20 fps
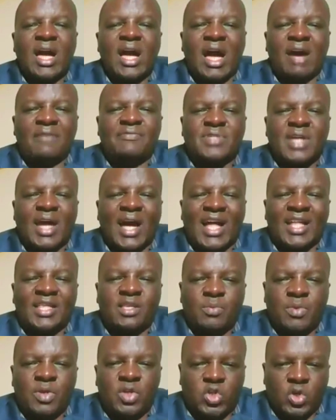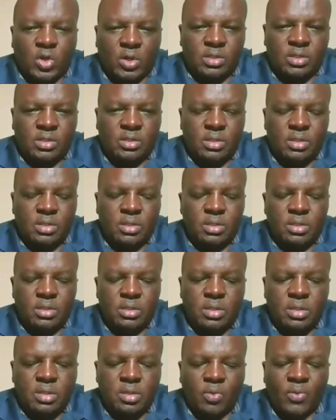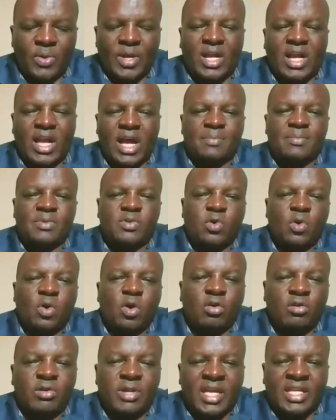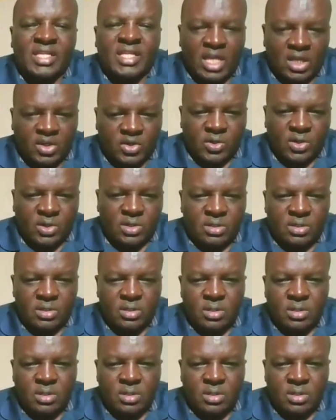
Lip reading: After admission, we come to orientation.